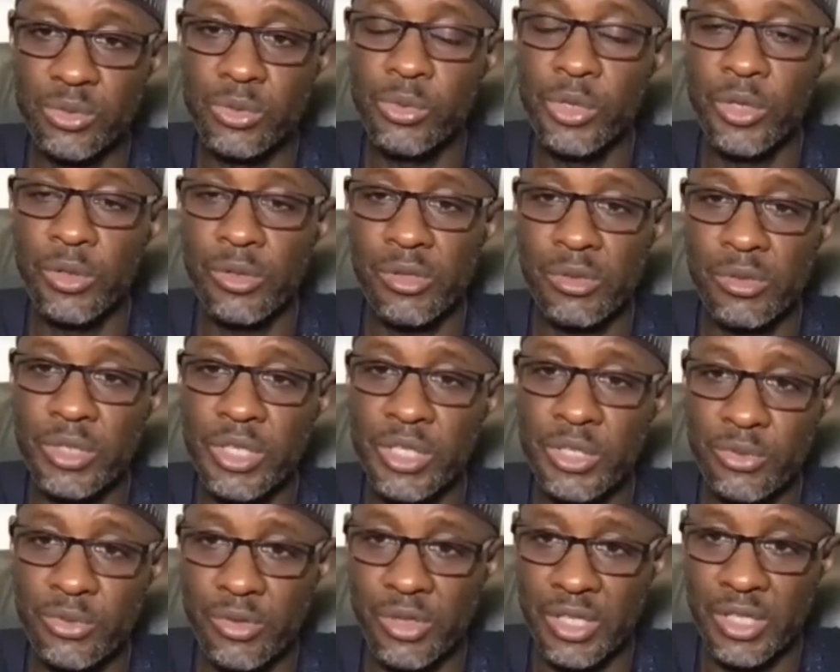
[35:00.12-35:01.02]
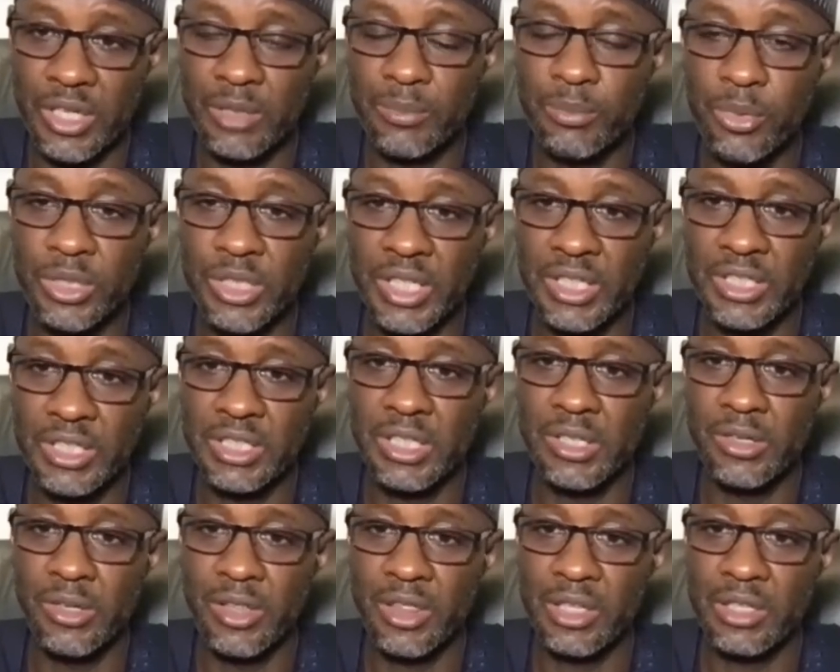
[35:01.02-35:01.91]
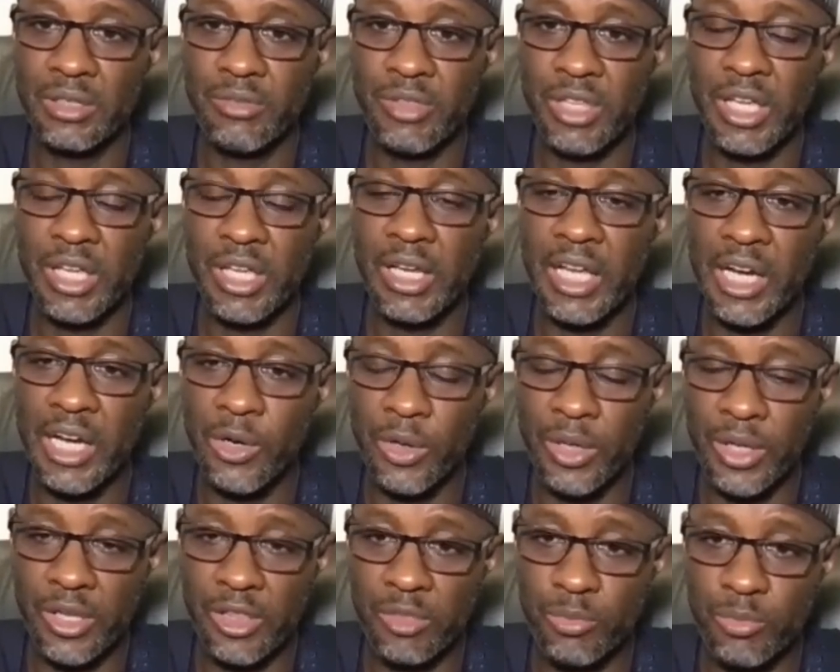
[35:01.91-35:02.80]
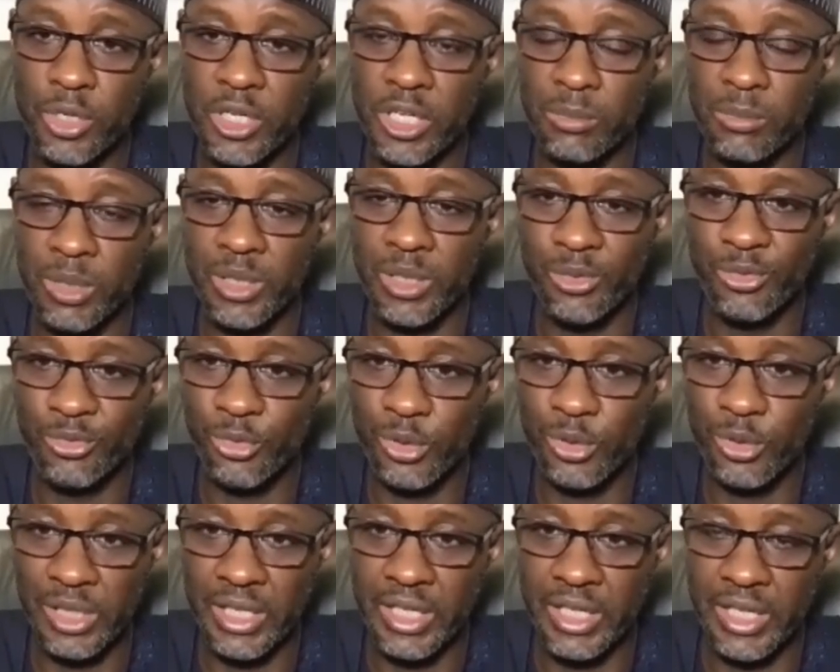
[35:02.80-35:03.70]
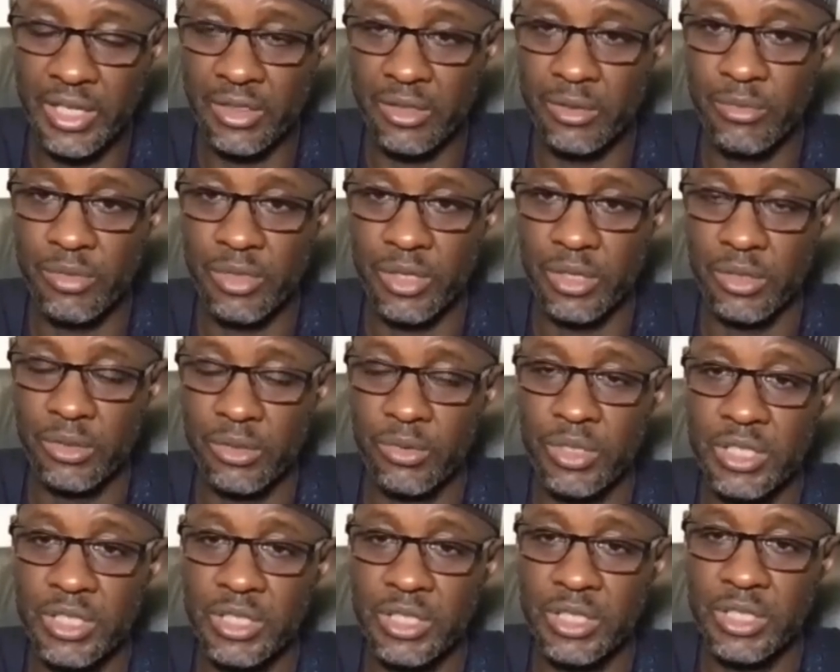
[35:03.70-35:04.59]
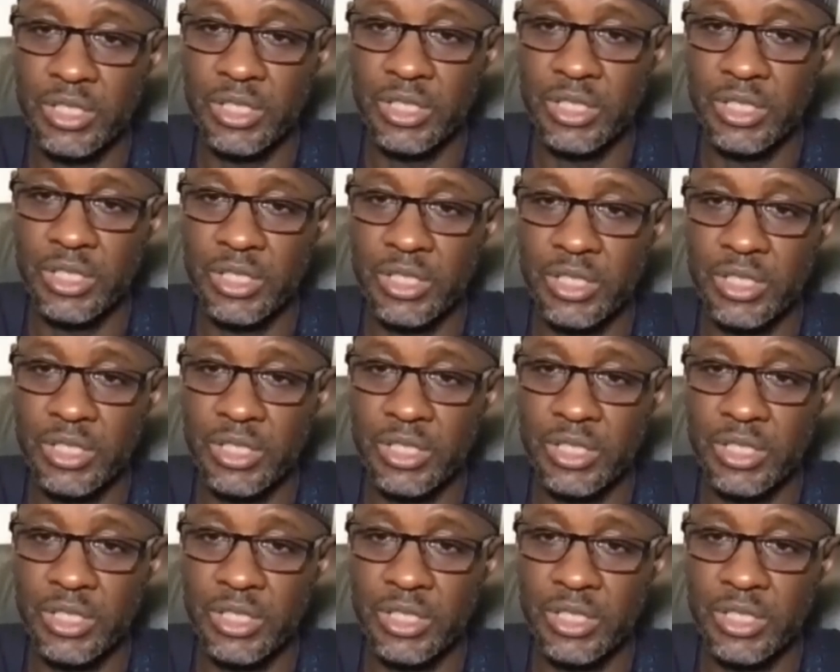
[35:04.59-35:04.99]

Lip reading: to do, we also need to start protecting ourselves. Earlier on, I spoke about the four layers of security.